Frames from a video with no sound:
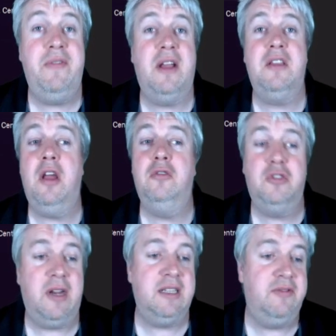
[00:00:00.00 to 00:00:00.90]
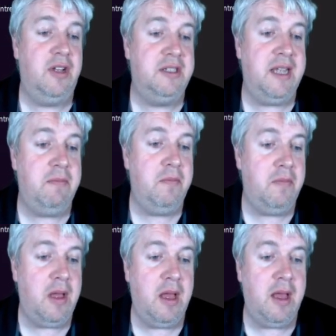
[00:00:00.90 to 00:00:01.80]
We've had no transfers
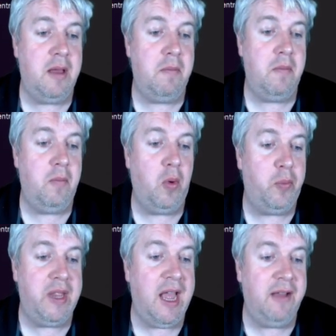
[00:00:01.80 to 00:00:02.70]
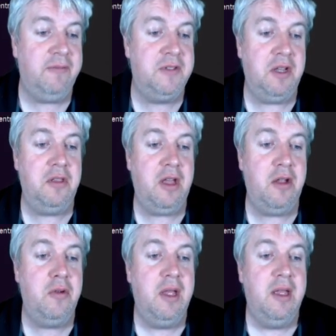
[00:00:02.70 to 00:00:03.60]
in. What we have done
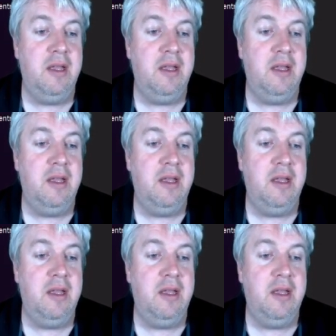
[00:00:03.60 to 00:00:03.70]
though